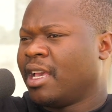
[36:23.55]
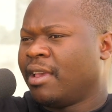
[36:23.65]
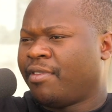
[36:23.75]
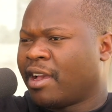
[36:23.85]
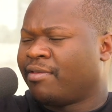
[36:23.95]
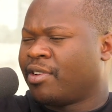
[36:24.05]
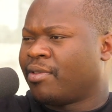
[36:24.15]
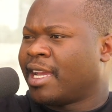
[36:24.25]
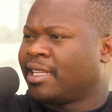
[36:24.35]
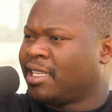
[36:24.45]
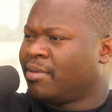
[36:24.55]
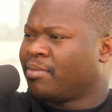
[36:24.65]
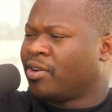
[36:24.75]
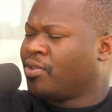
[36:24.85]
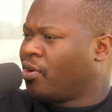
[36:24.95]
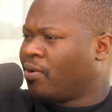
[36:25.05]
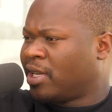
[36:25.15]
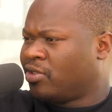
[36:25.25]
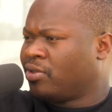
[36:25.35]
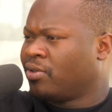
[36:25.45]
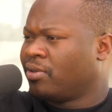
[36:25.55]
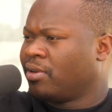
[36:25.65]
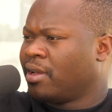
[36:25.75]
if you have the right team, they'll know what to do.